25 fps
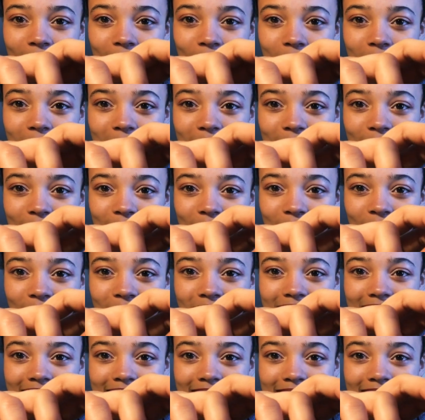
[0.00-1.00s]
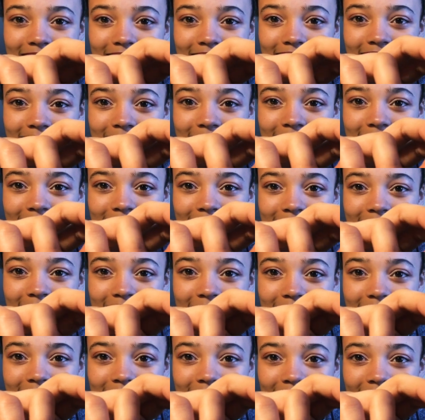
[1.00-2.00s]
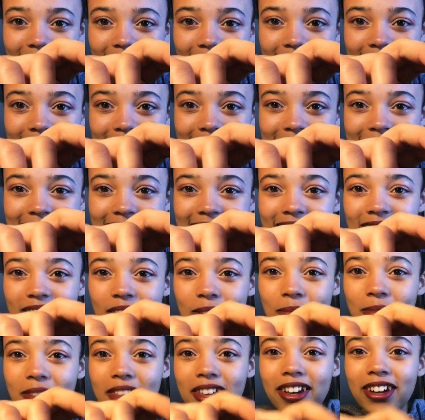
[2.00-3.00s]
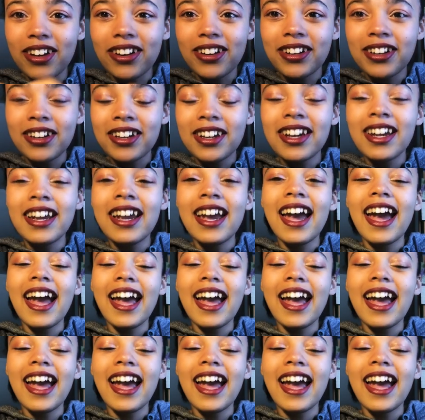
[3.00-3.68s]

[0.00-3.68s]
I wonder if you can kind of see them there.